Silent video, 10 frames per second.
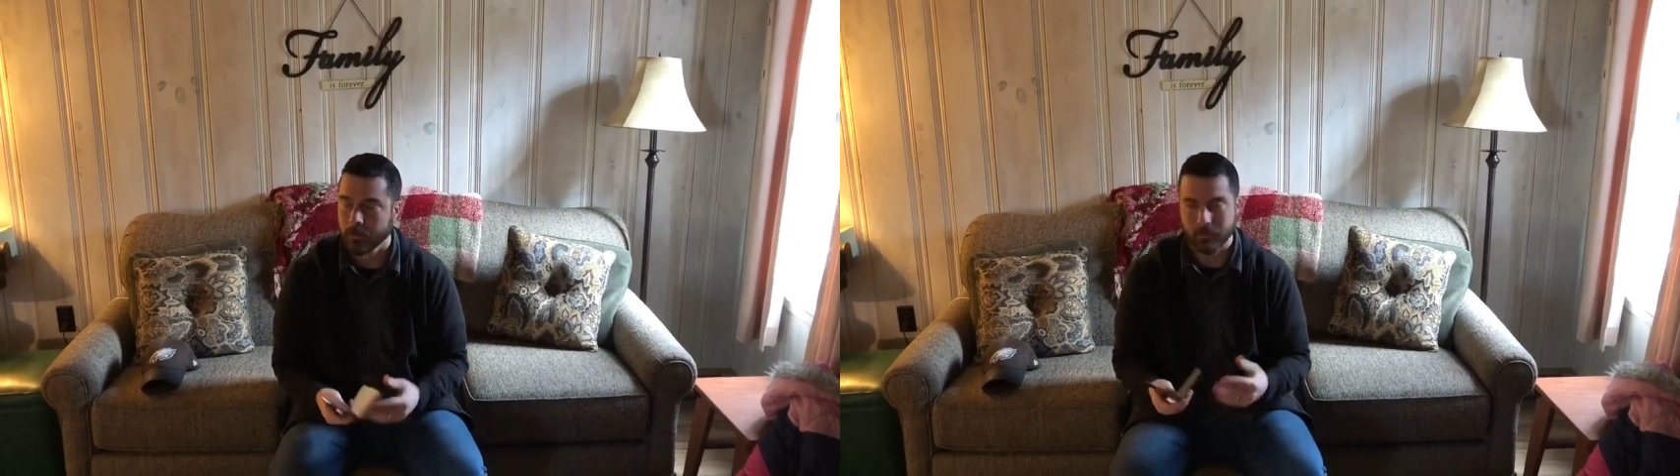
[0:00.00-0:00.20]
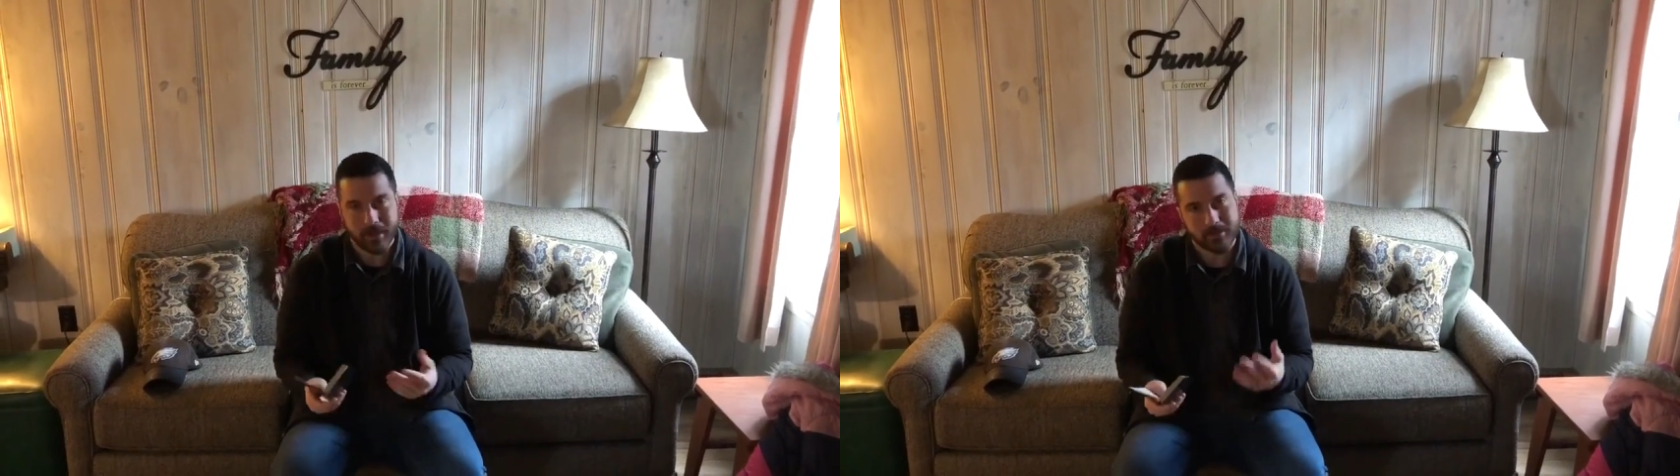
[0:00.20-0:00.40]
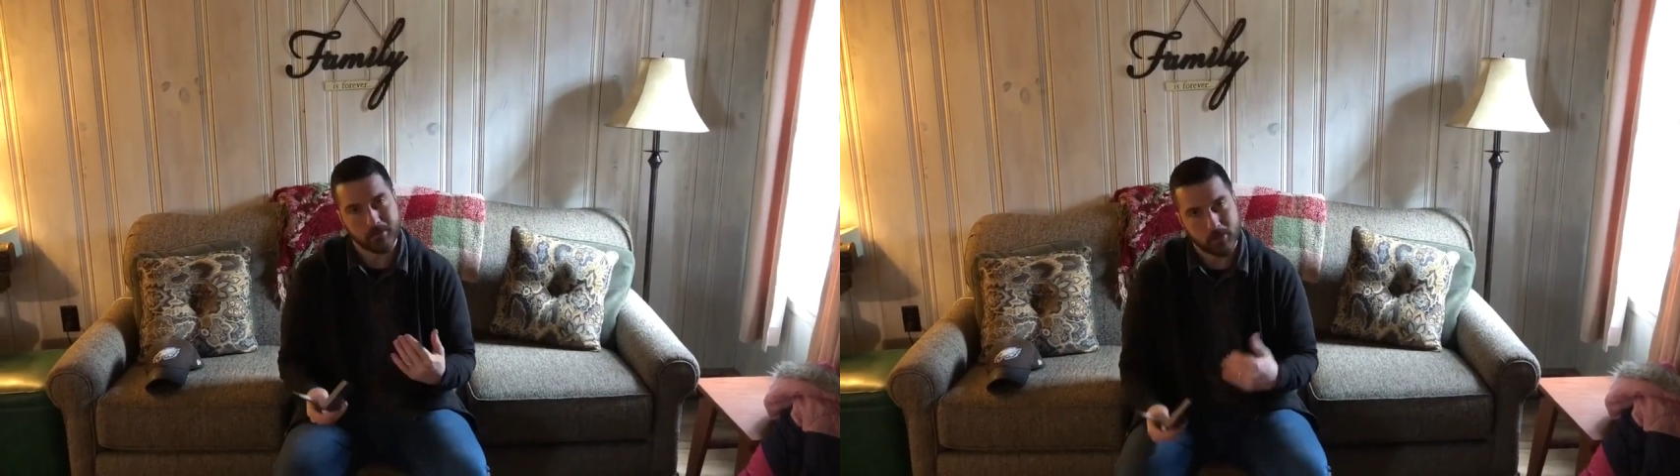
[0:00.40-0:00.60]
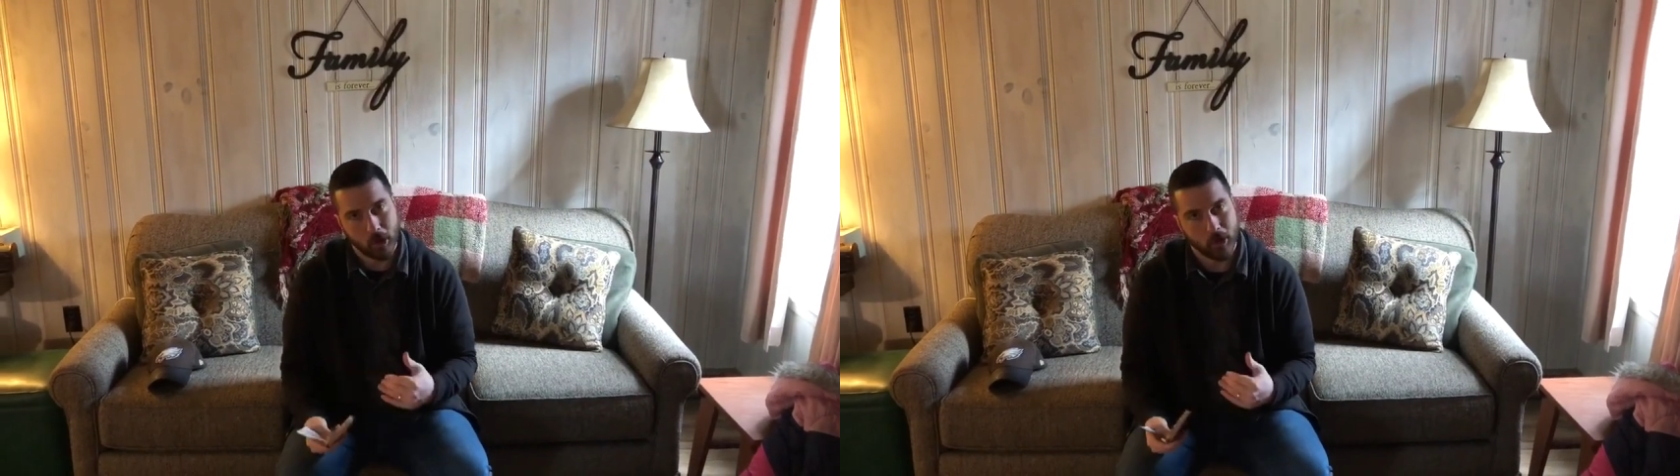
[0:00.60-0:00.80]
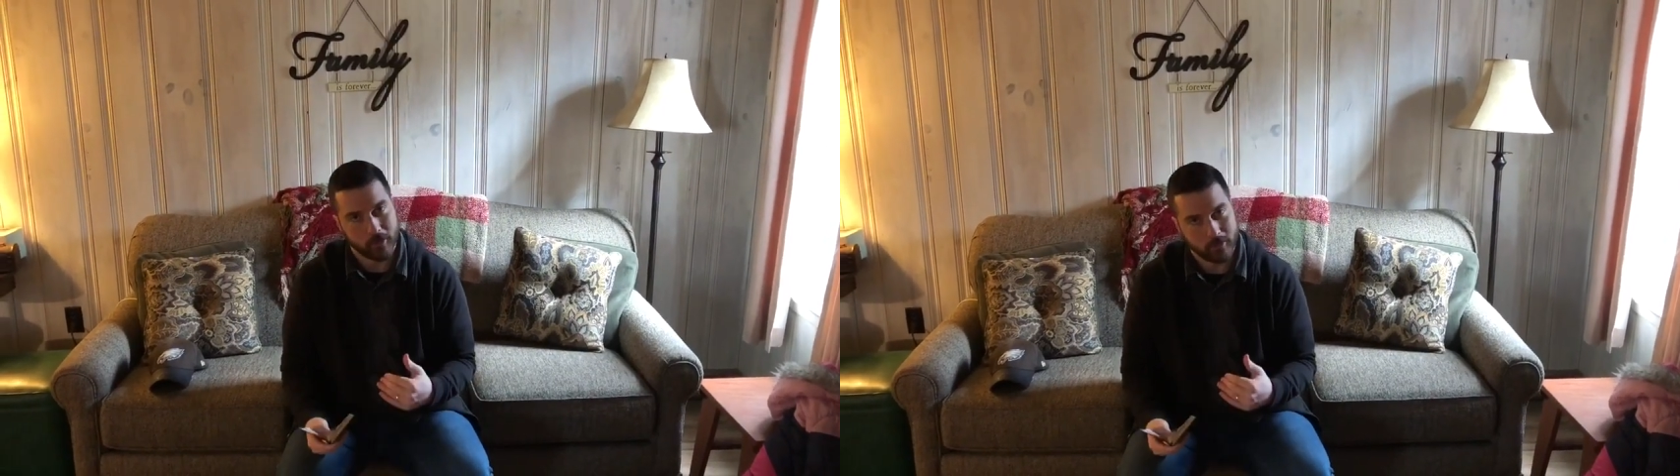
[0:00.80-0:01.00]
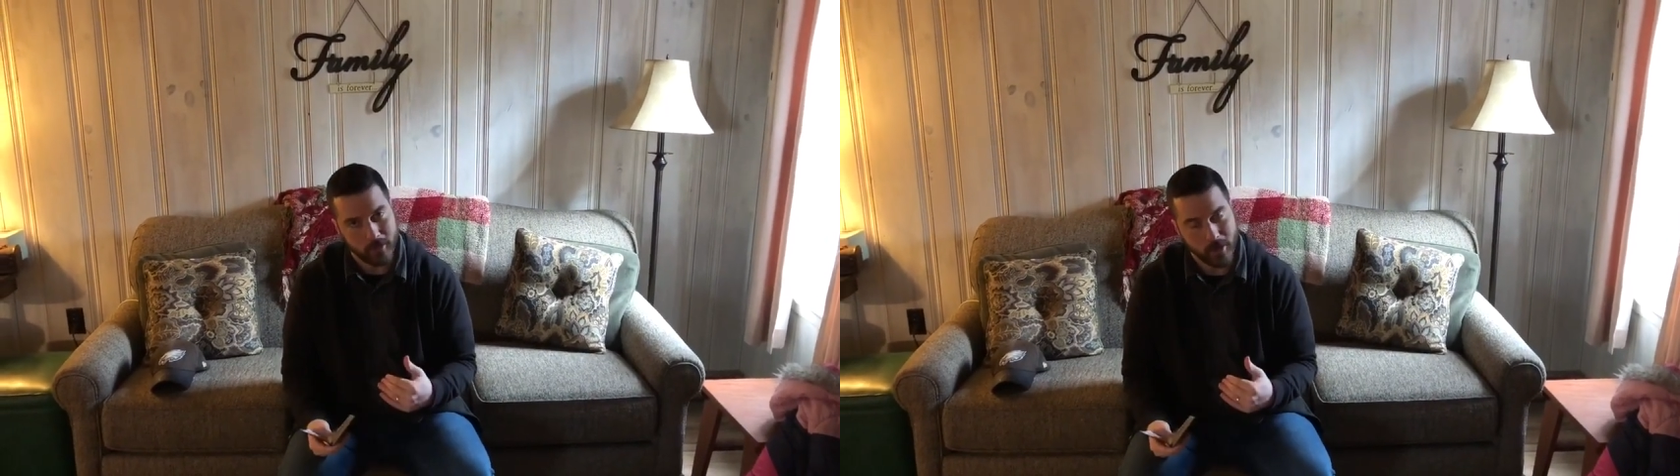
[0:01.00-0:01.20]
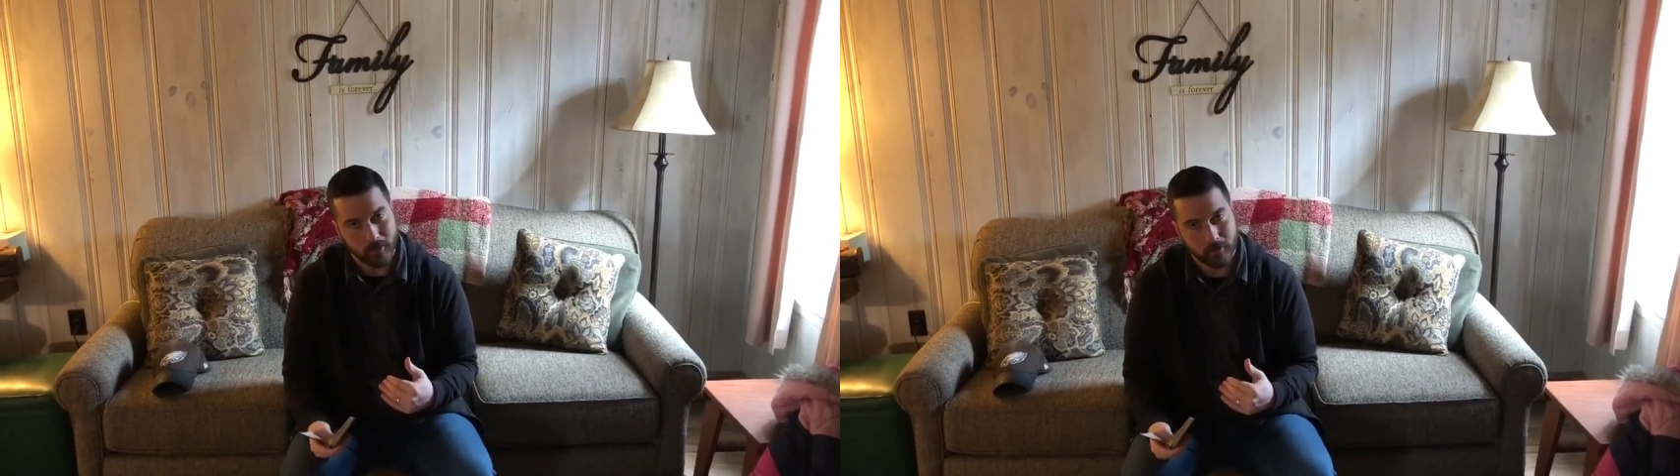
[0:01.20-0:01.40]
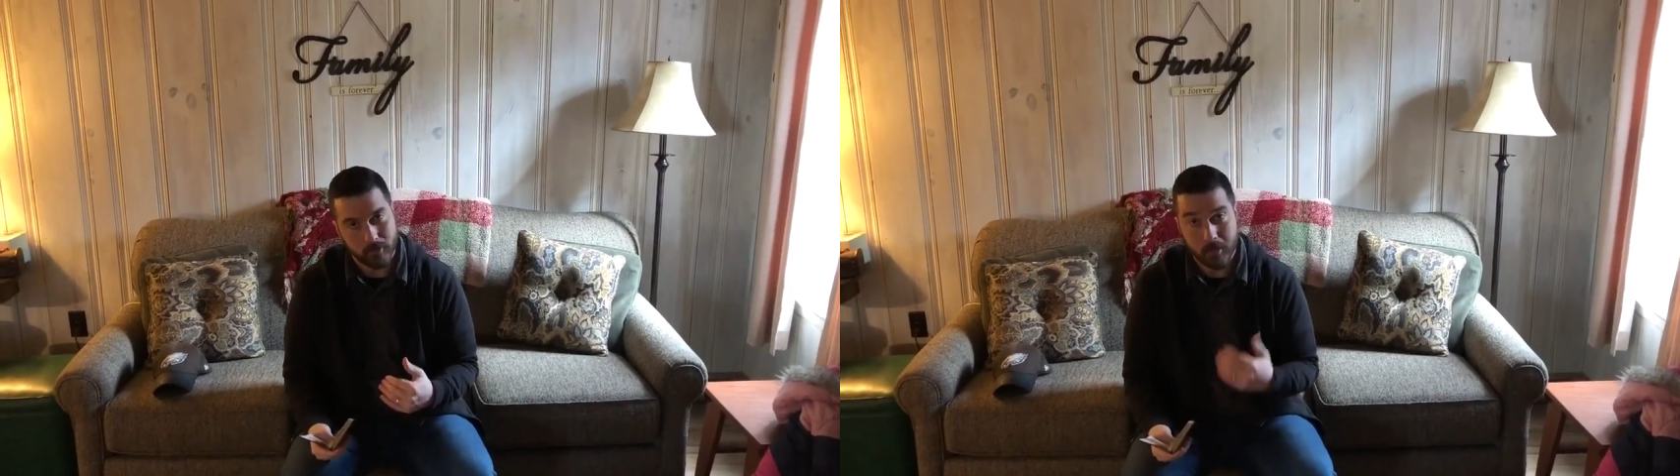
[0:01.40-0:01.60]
That's some dark stuff.